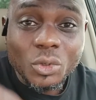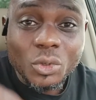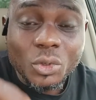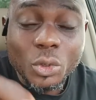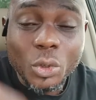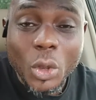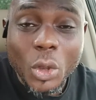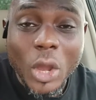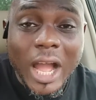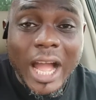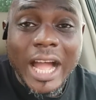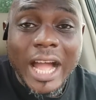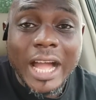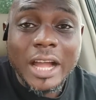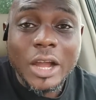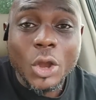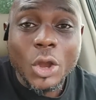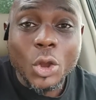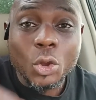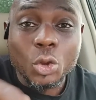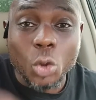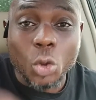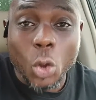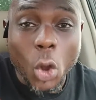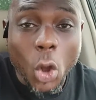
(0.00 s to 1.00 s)
your
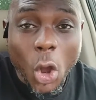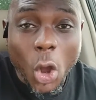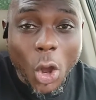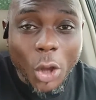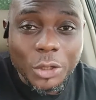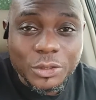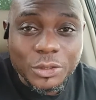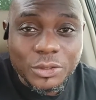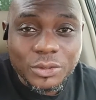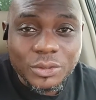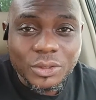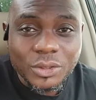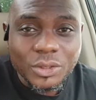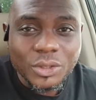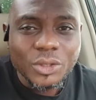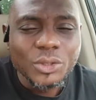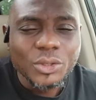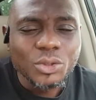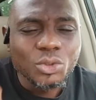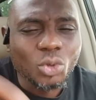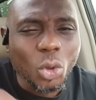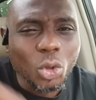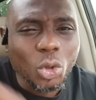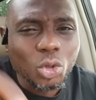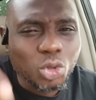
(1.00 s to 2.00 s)
cohort
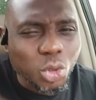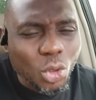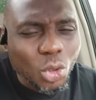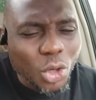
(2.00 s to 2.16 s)
to